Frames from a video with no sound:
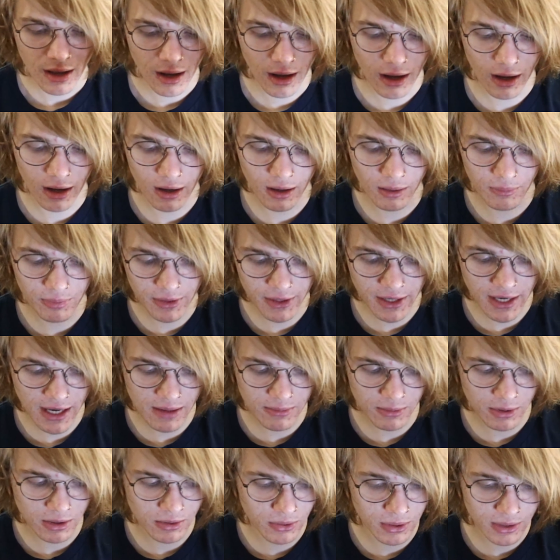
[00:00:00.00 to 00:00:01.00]
The
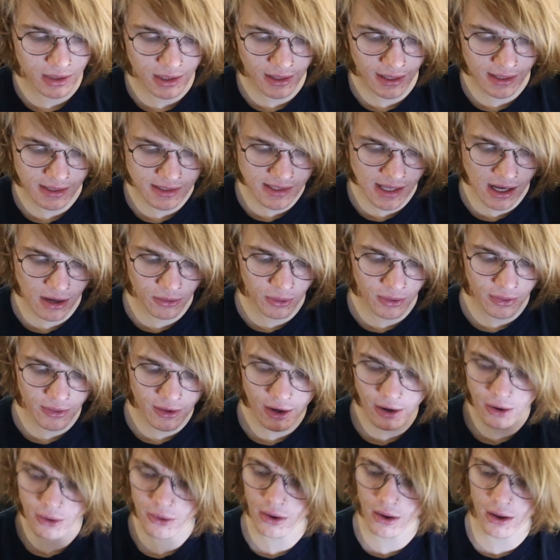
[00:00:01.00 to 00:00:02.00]
camera really likes that one
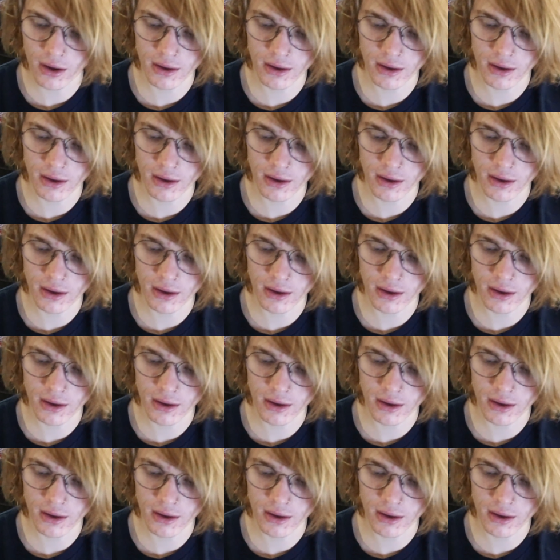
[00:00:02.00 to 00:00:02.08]
though,